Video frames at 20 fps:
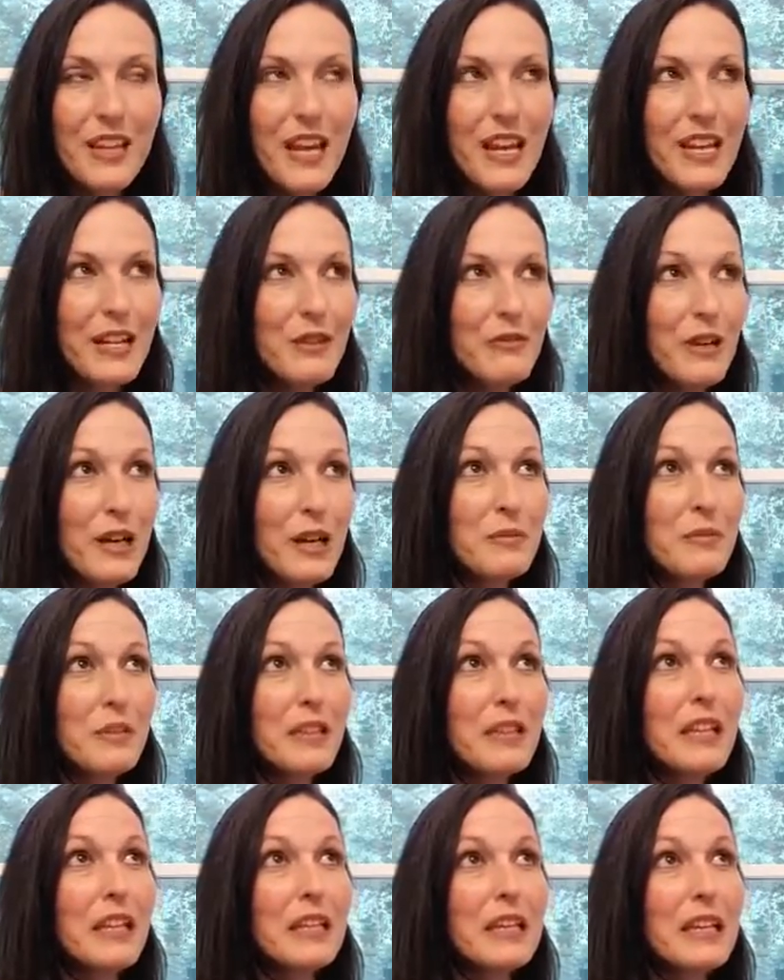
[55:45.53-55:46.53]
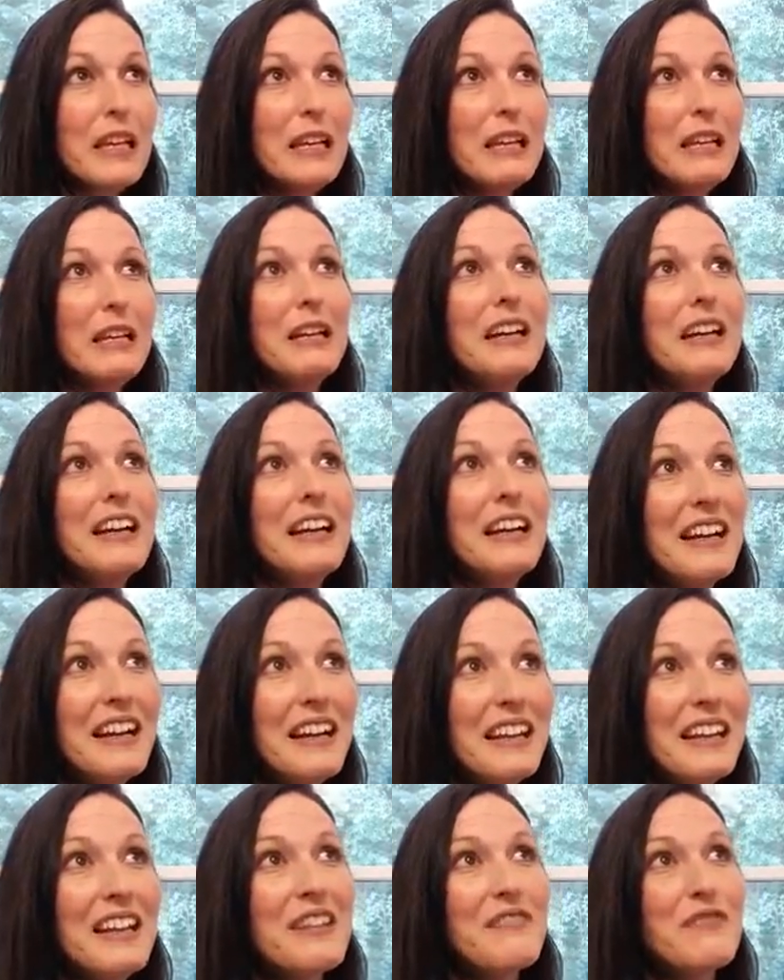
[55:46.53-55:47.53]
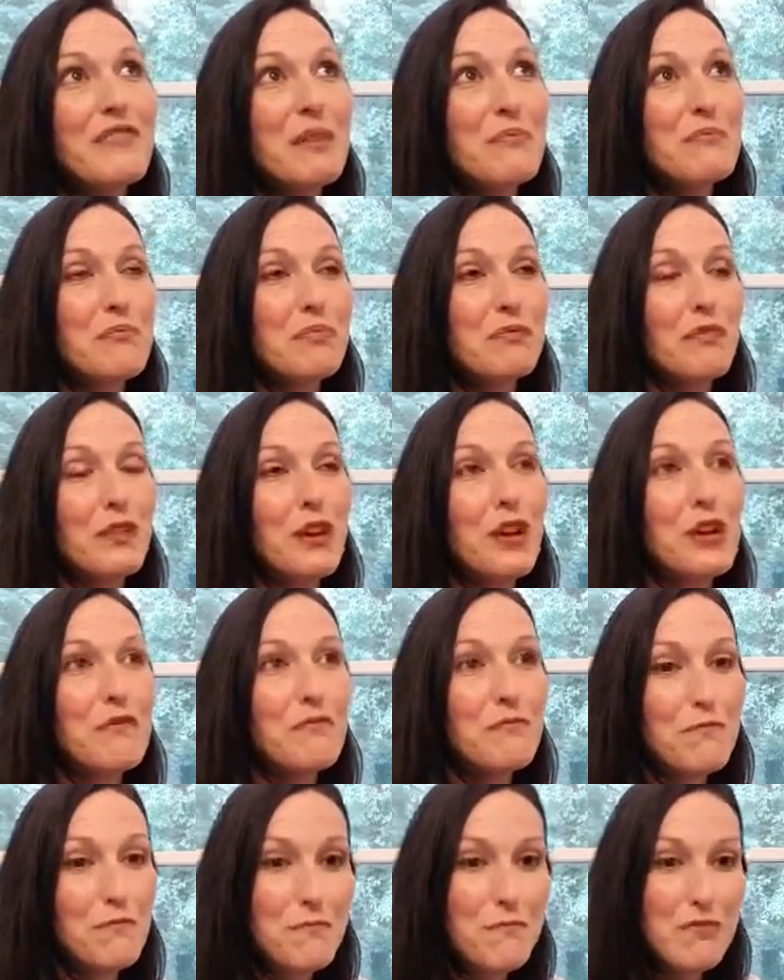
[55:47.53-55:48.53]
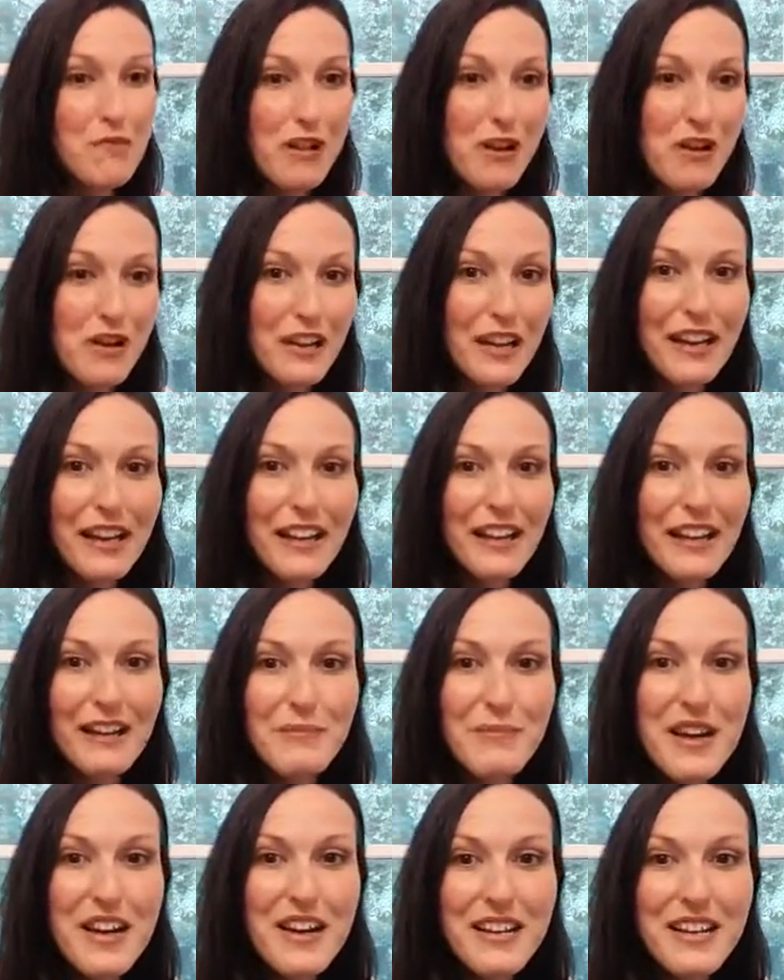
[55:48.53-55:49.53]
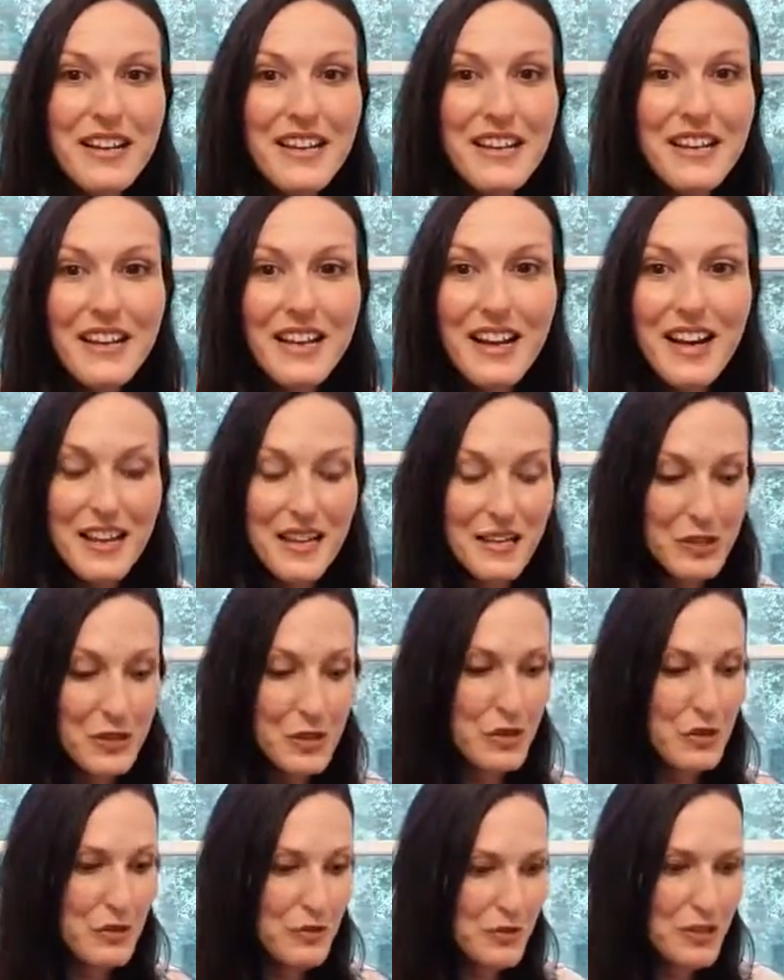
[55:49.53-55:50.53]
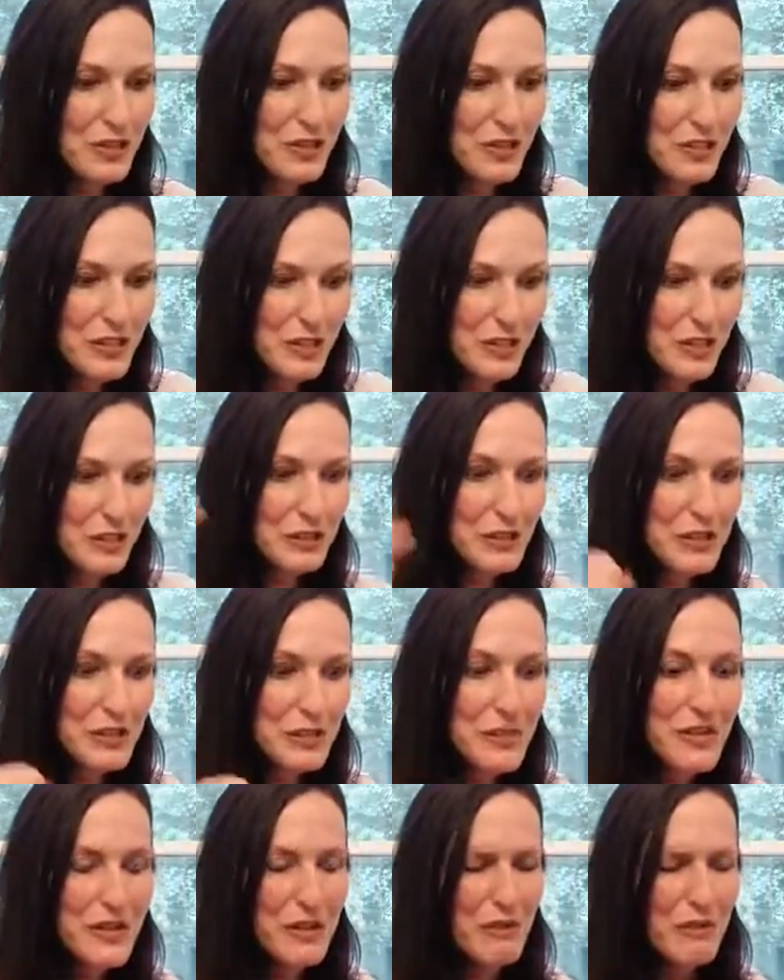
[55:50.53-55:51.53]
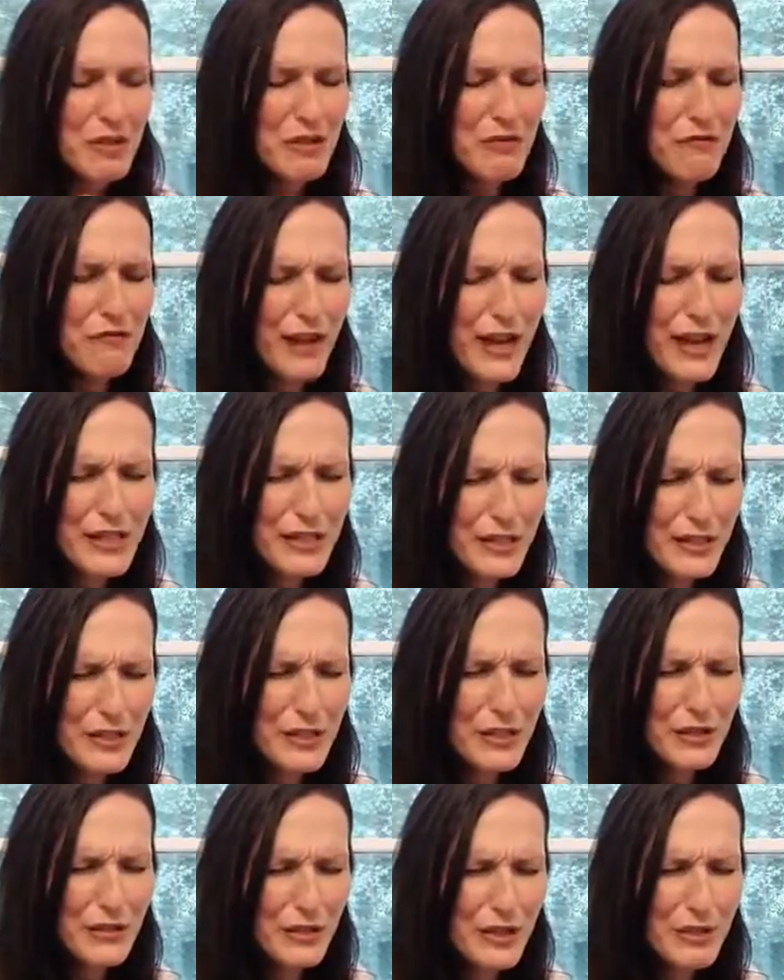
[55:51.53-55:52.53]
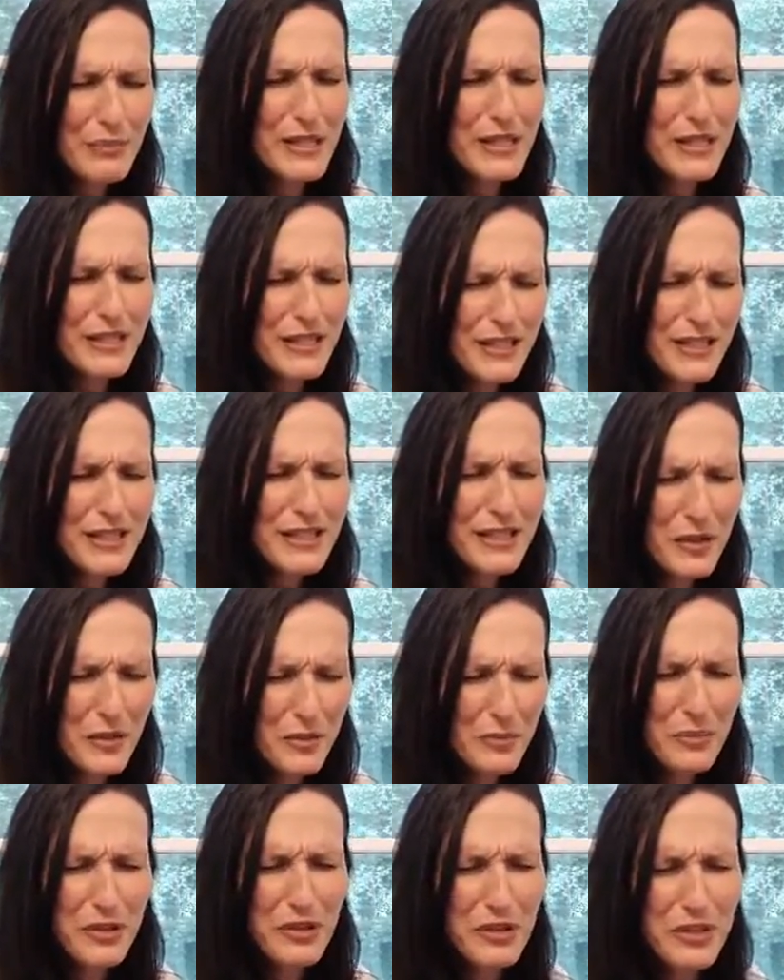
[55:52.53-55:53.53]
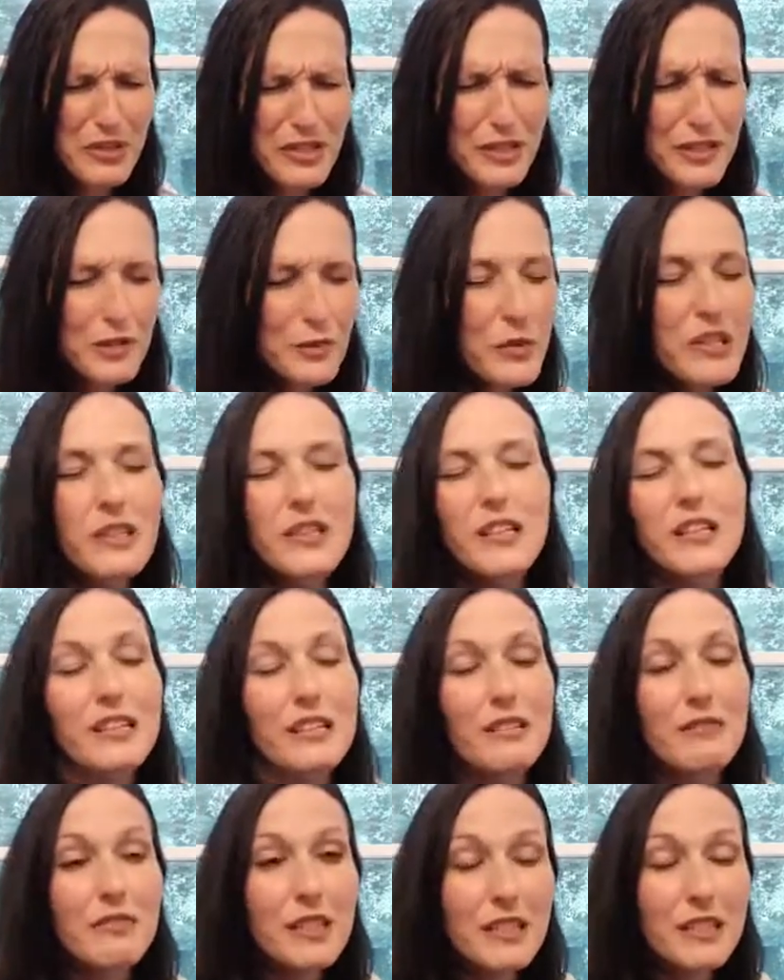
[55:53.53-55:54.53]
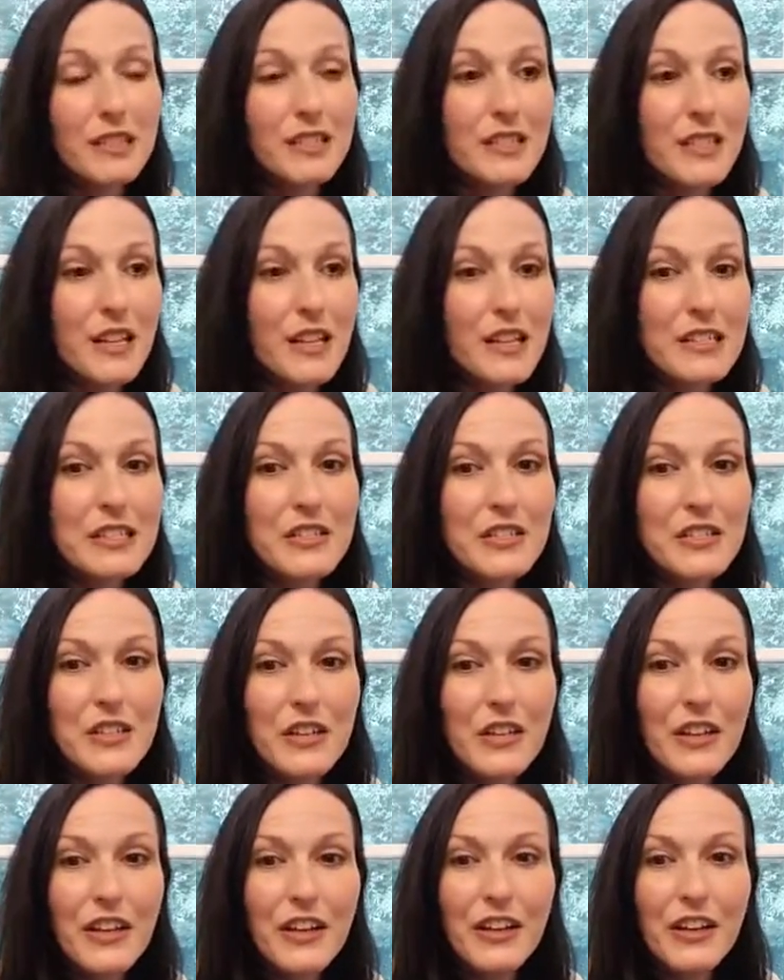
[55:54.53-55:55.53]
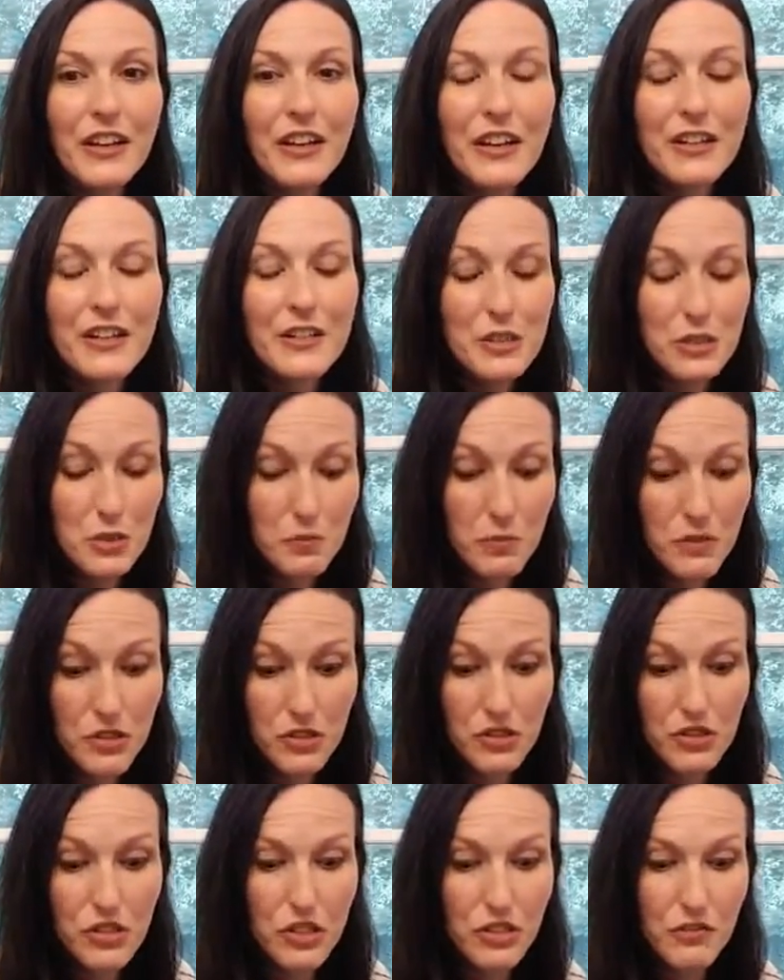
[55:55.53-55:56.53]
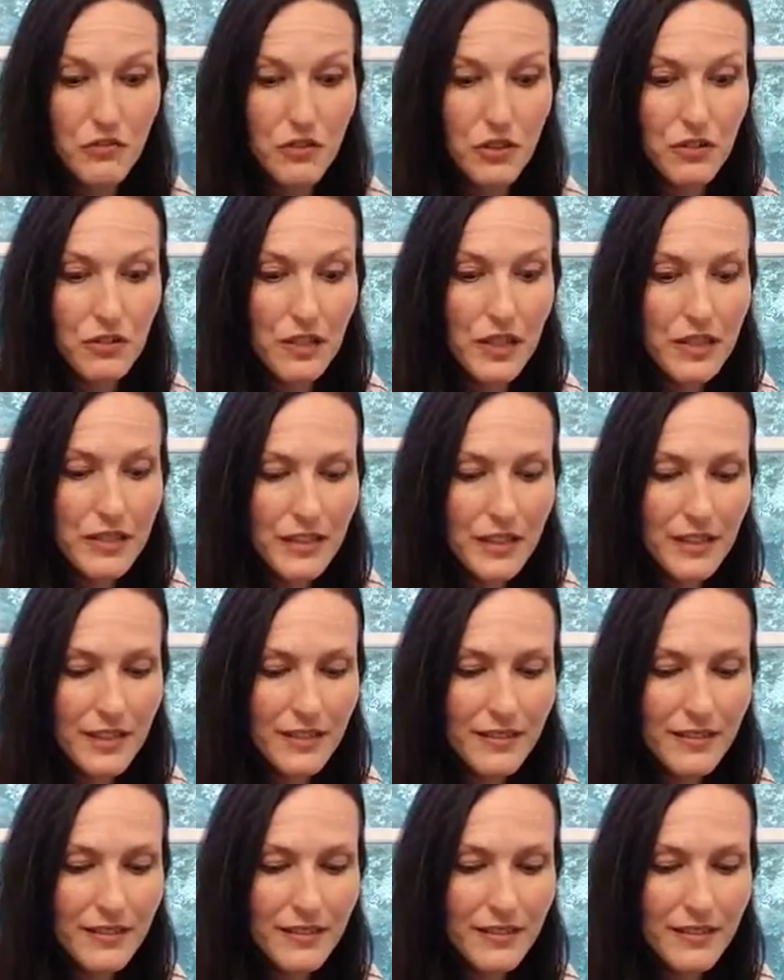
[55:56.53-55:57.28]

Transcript: And if I'm leading it and if I'm blogging about it, it's going to really encourage me when you fast as a group. It does help you to stick with it. It really does, uh, especially if you're leading it.